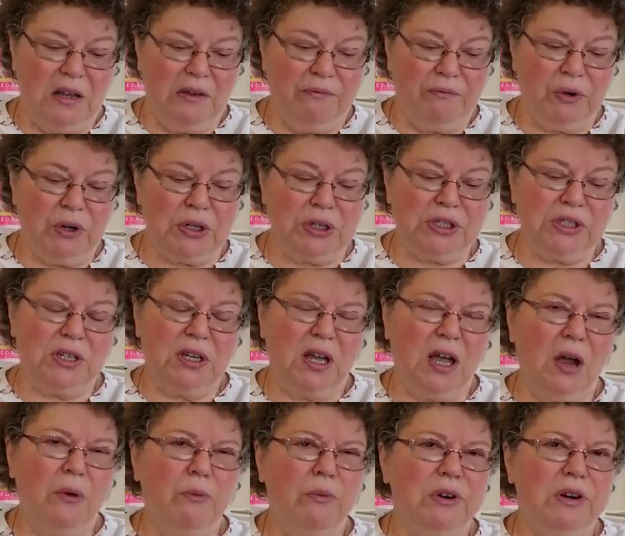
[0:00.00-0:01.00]
First,
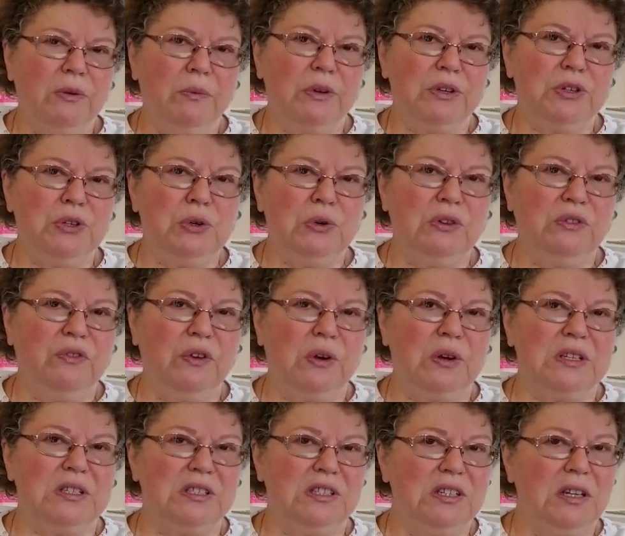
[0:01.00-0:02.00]
I wondered what tooth
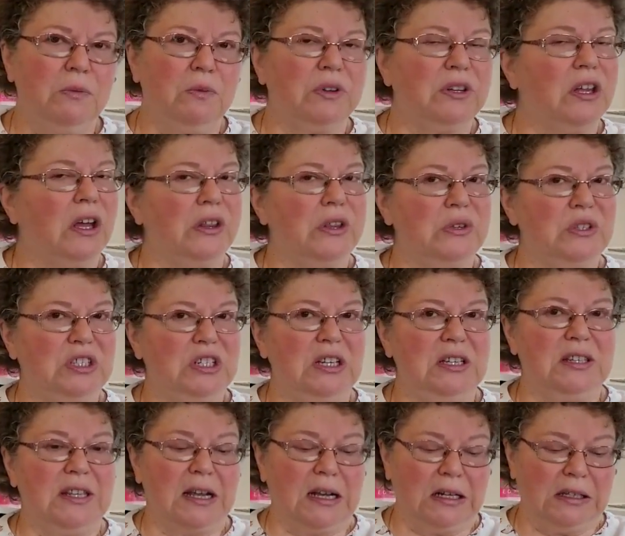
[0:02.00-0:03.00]
fairies did with all those
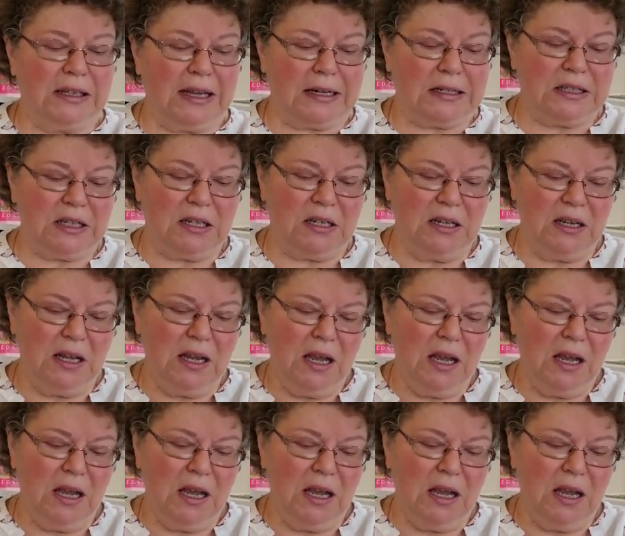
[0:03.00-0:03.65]
teeth they collected.